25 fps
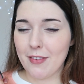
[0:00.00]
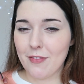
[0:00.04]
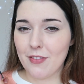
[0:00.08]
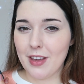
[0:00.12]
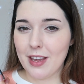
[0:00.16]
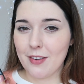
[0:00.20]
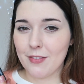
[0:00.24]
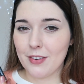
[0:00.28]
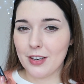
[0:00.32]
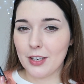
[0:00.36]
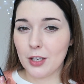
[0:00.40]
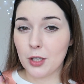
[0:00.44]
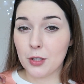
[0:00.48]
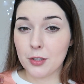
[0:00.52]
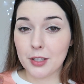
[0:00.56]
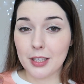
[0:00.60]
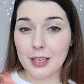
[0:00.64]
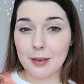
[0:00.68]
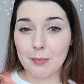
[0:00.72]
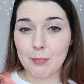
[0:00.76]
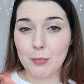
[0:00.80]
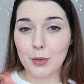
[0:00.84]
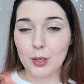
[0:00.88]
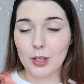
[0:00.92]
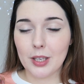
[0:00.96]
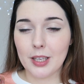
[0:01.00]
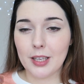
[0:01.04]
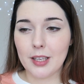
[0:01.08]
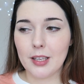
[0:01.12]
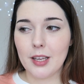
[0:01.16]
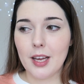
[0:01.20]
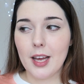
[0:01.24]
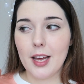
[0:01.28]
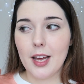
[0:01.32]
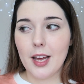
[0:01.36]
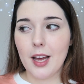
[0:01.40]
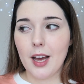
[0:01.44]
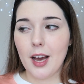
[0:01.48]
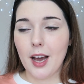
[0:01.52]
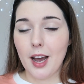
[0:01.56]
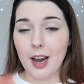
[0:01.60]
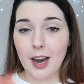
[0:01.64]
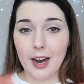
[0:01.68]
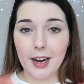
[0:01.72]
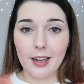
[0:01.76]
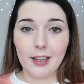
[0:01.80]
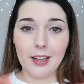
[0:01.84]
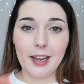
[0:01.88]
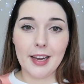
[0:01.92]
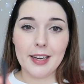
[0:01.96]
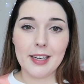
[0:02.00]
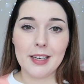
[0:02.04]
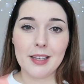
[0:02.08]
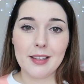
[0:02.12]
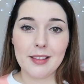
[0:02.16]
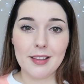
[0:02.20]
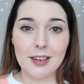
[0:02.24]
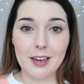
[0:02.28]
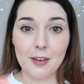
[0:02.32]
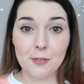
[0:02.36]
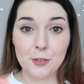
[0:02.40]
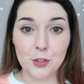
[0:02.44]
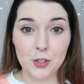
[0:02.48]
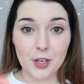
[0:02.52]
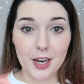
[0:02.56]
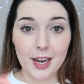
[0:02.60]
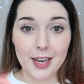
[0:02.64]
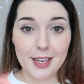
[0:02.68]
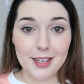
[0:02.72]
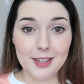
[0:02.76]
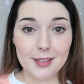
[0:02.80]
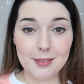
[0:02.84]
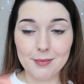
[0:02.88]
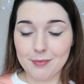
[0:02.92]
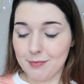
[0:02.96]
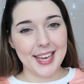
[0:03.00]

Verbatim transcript: favourite Korean beauty eyeliner that I've tried.